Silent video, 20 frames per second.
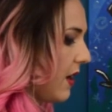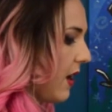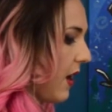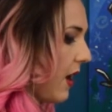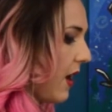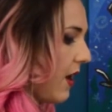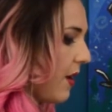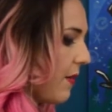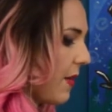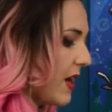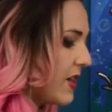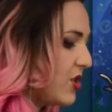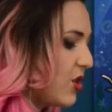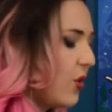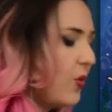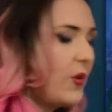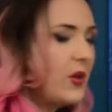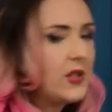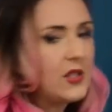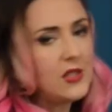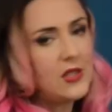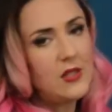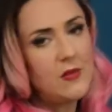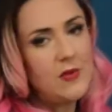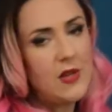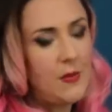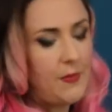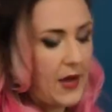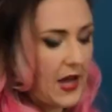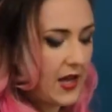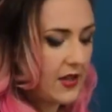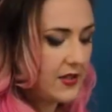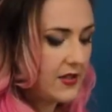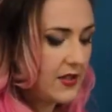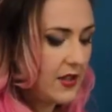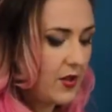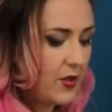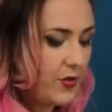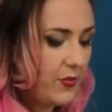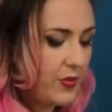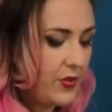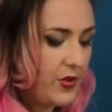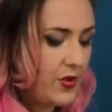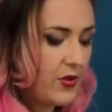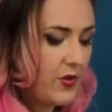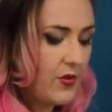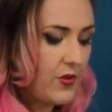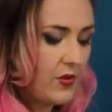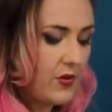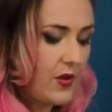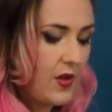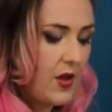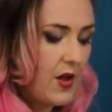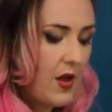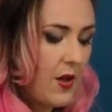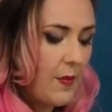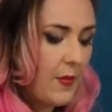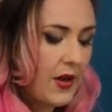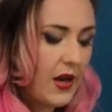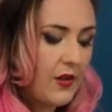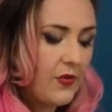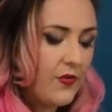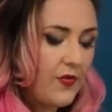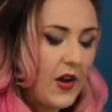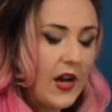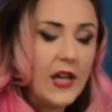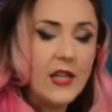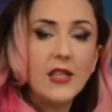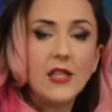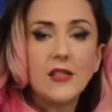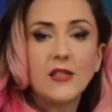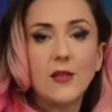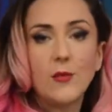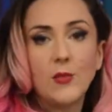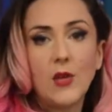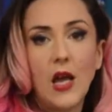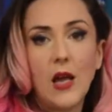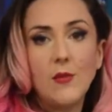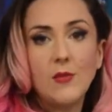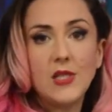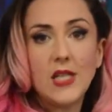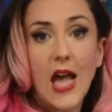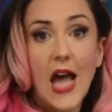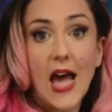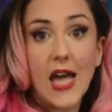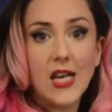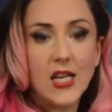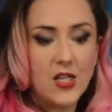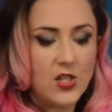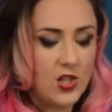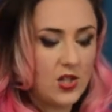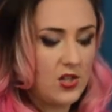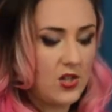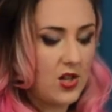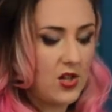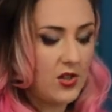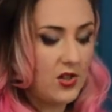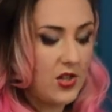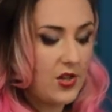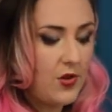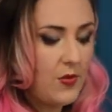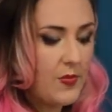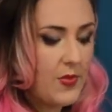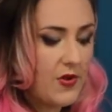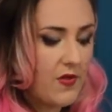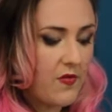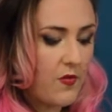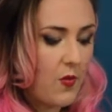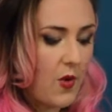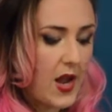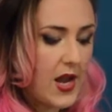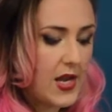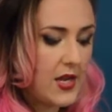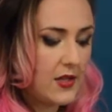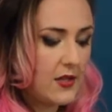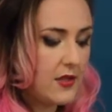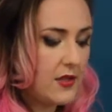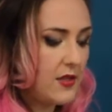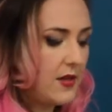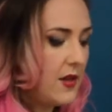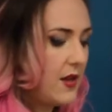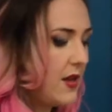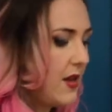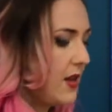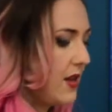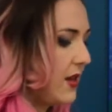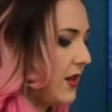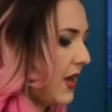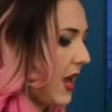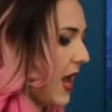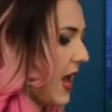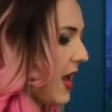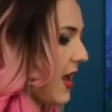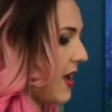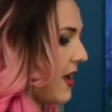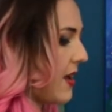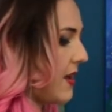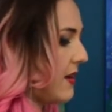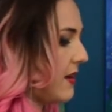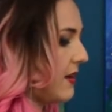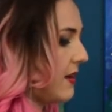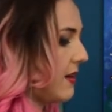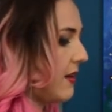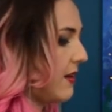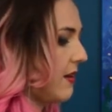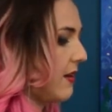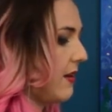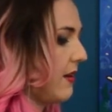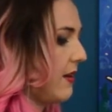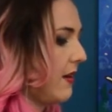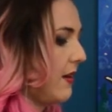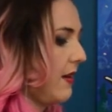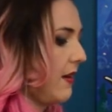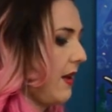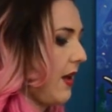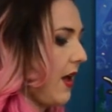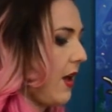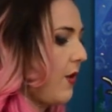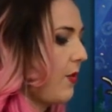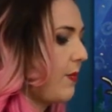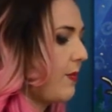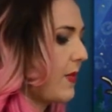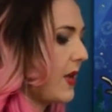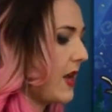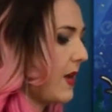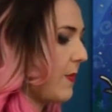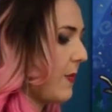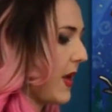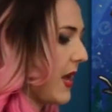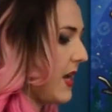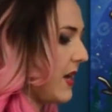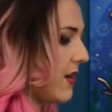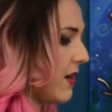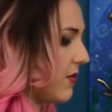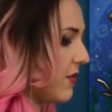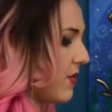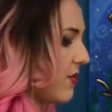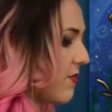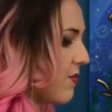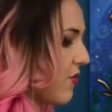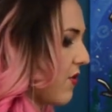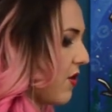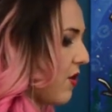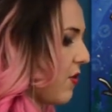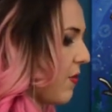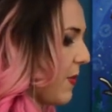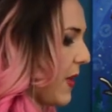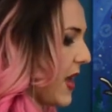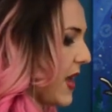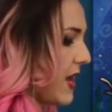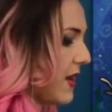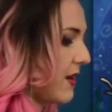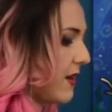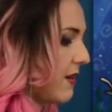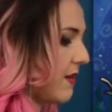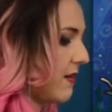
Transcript: I don't want this to be a pastel blue, but I find that sometimes adding just a little bit of white can help make paint a little more opaque,